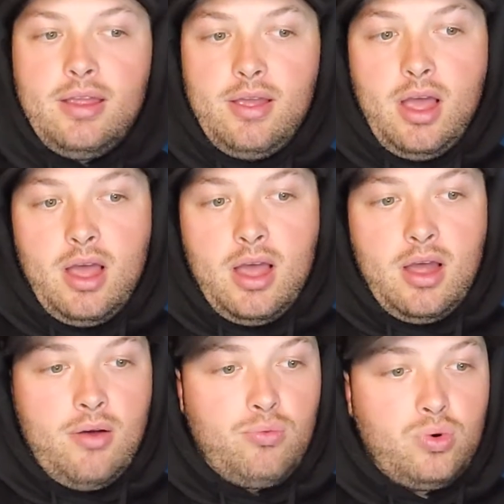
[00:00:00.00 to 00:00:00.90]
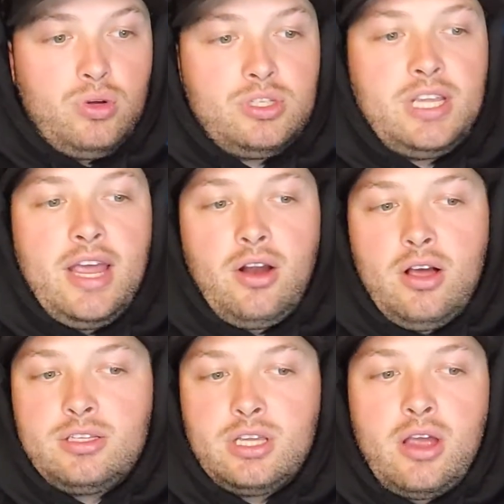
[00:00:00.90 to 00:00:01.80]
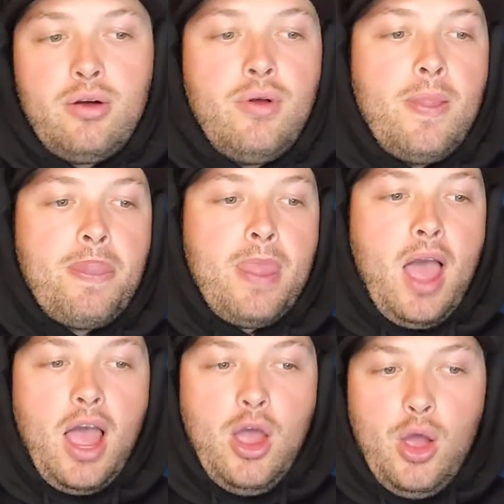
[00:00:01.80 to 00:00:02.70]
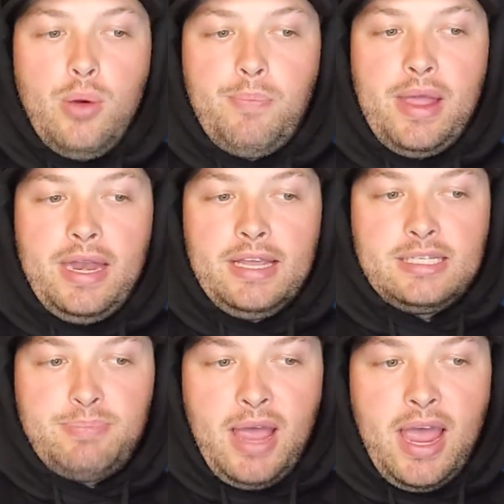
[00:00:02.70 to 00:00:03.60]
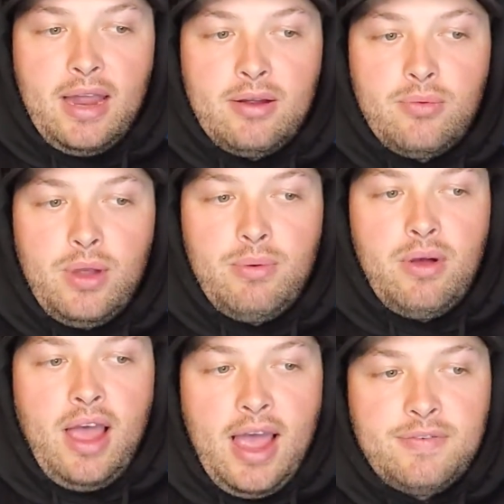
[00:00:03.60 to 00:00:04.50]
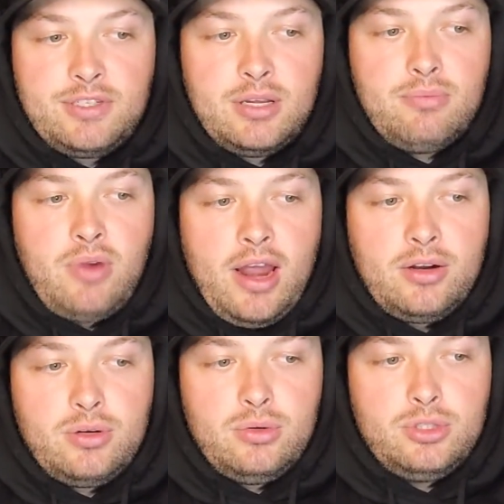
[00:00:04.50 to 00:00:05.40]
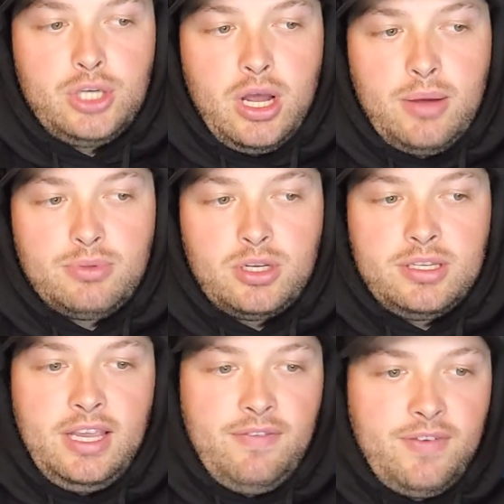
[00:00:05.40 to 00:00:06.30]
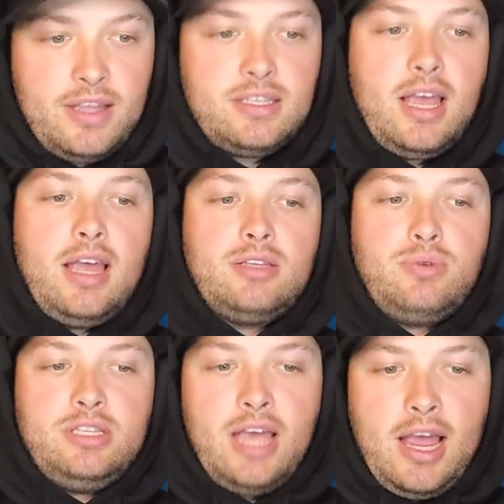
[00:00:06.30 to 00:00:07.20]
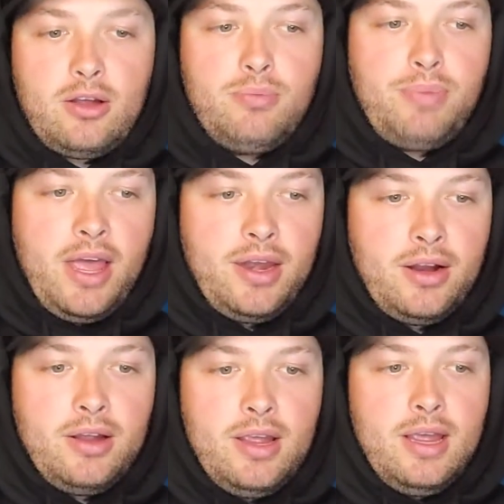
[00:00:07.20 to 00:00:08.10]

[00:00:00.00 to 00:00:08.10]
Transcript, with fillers: Uh, Rhule said also, I hope and expect we will have some radical jumps on defense as we tackle better.